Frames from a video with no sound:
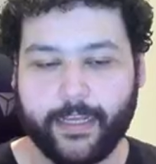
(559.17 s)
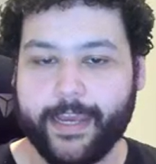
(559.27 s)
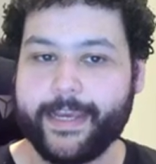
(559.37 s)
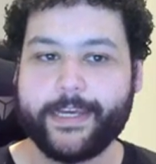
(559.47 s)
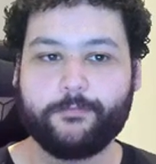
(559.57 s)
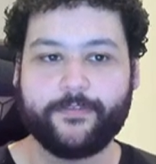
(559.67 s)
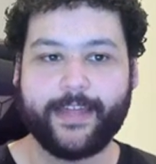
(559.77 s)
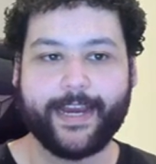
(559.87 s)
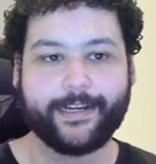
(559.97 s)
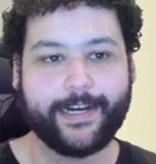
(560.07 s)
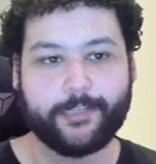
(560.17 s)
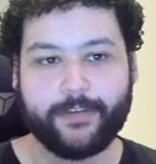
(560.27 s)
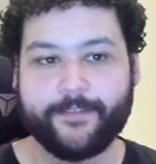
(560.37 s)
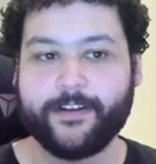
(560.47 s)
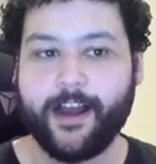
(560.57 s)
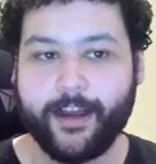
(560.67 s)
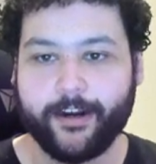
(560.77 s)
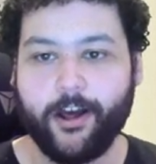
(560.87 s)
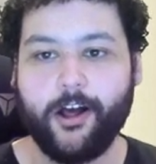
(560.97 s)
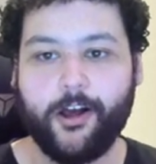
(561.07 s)
And with that, guys, we have
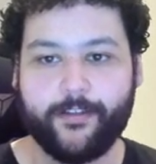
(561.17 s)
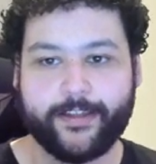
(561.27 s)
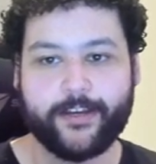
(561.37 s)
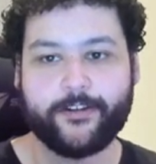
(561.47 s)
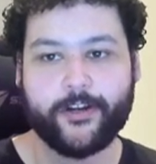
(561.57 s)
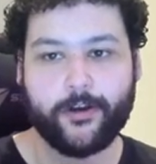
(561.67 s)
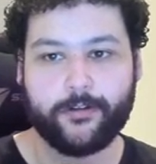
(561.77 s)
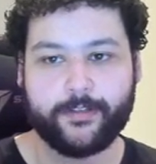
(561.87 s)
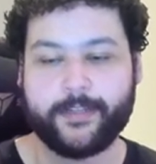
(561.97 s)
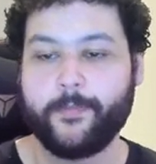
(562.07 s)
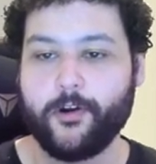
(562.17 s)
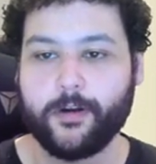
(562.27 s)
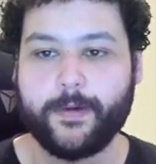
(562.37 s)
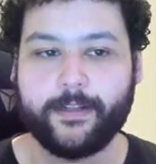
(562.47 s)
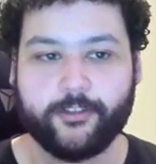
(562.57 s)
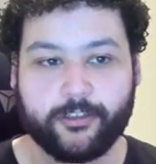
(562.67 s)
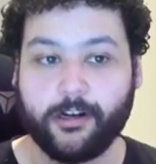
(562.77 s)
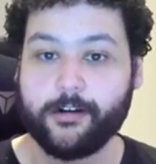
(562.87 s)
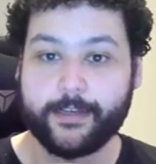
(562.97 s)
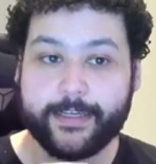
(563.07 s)
caught all the unknowns in Pokemon Legends
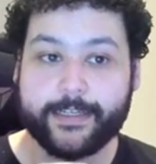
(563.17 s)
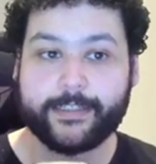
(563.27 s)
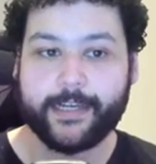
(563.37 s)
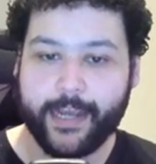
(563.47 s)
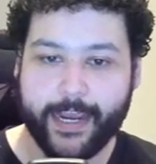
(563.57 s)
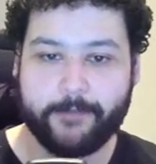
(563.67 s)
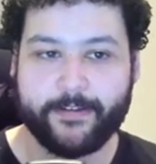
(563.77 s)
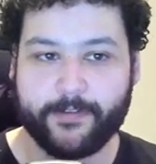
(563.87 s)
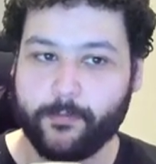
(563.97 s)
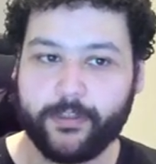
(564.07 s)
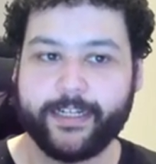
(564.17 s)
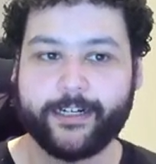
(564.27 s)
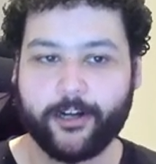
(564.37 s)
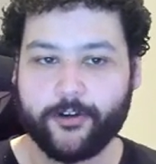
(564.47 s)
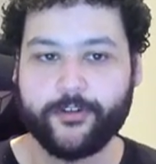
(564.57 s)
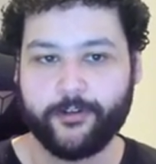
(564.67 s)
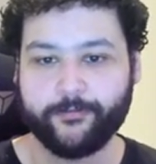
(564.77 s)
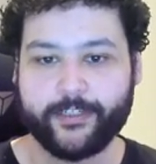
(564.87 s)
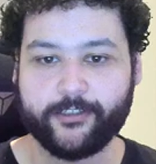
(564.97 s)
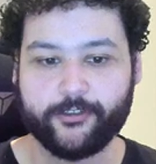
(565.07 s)
Arceus, and we've completed our unknown
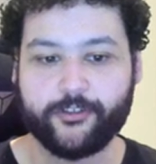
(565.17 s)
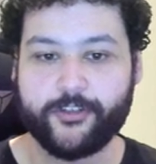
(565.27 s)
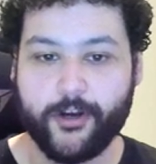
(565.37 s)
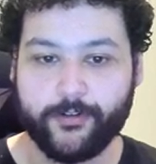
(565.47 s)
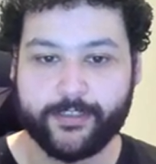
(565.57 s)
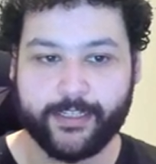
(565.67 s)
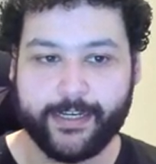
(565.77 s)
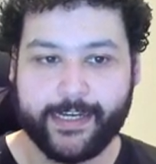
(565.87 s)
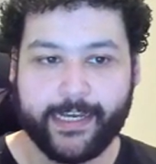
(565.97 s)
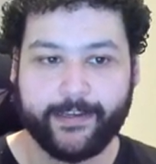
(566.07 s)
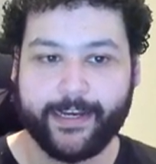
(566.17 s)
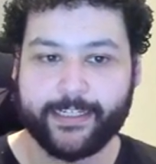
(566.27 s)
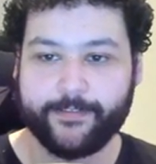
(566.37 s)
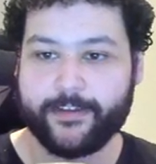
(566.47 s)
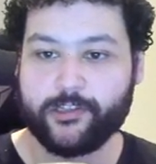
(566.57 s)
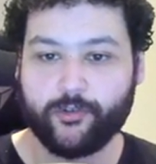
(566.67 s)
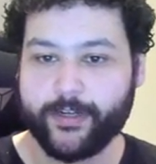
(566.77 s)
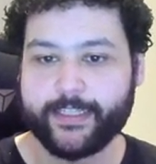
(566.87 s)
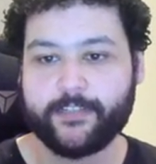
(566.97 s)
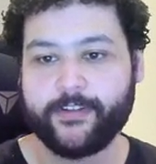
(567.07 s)
research notes. Guys, if you
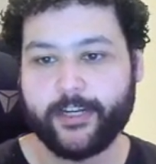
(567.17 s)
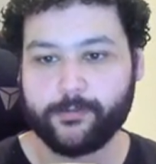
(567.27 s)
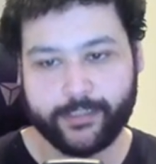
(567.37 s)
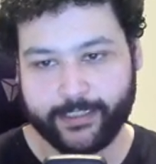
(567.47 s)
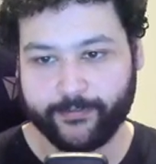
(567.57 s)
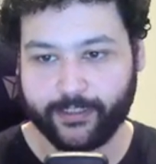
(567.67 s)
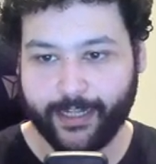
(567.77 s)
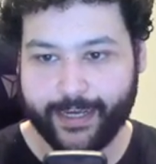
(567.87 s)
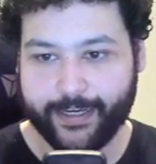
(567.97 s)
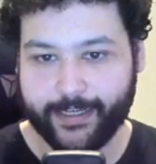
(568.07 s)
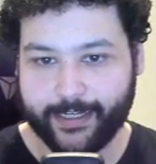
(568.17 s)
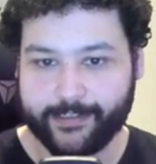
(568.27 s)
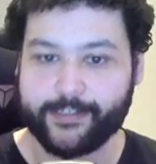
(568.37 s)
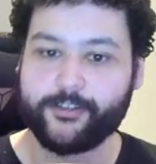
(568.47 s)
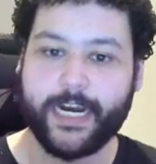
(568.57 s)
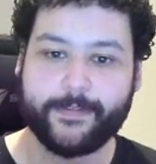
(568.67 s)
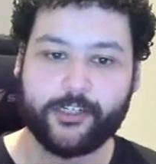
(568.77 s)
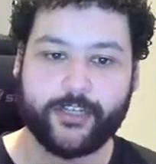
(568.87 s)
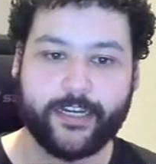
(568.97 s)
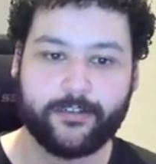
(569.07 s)
enjoyed this video, please leave a like, subscribe to the
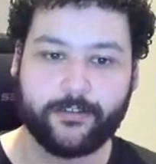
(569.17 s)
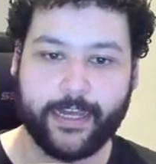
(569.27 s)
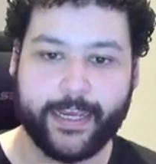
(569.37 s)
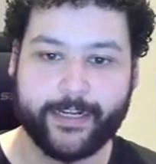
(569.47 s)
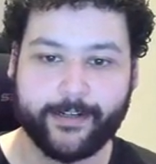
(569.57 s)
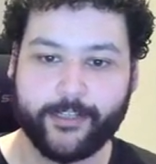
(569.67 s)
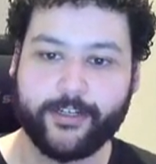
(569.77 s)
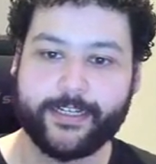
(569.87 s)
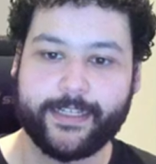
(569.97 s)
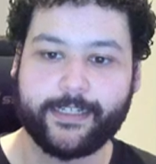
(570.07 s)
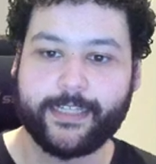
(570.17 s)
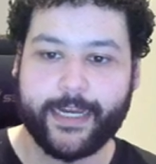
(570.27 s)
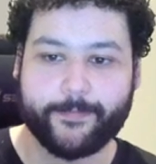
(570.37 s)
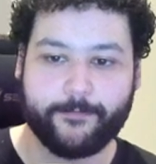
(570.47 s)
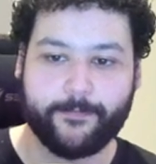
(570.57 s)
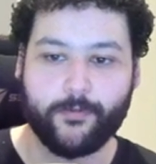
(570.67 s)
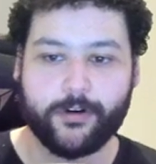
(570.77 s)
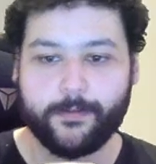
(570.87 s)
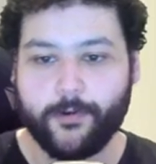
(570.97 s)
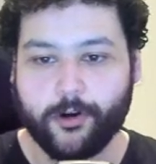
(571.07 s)
channel, and I'll catch you guys next time with
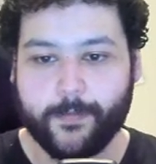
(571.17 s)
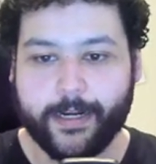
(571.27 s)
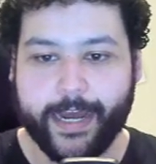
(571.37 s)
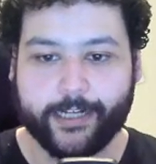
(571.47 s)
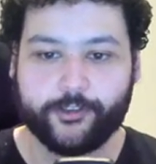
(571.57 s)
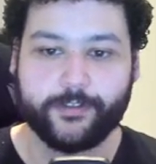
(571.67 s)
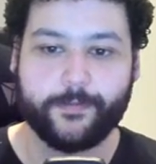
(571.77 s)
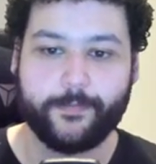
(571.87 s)
more Pokemon action.